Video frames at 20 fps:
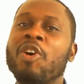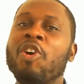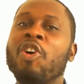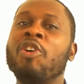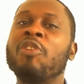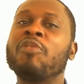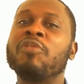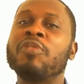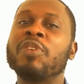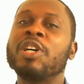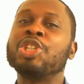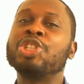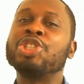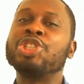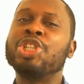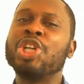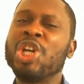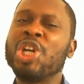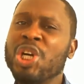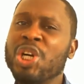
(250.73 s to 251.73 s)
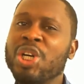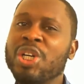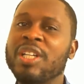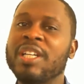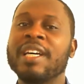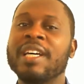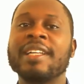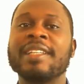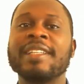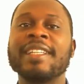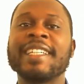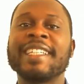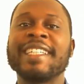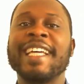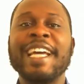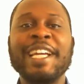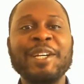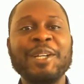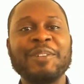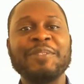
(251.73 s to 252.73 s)
of girl, the
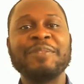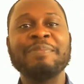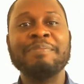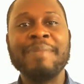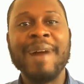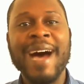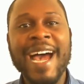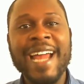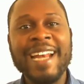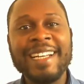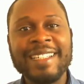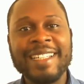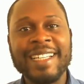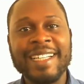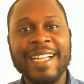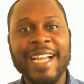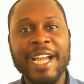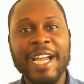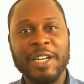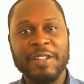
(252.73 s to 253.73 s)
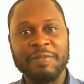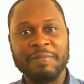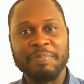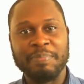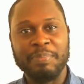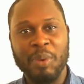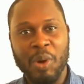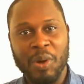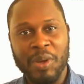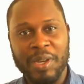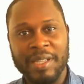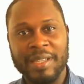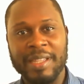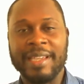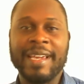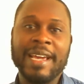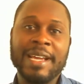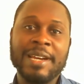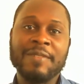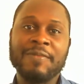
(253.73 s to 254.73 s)
kind of man, the kind of boy, the
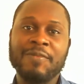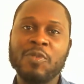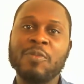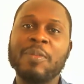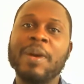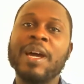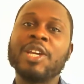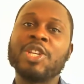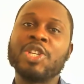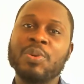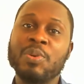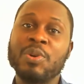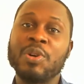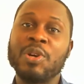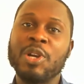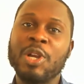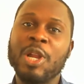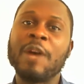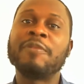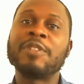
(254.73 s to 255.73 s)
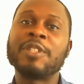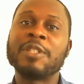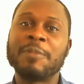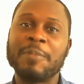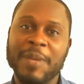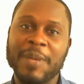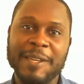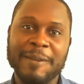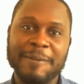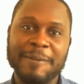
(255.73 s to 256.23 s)
kind of woman you would love to be.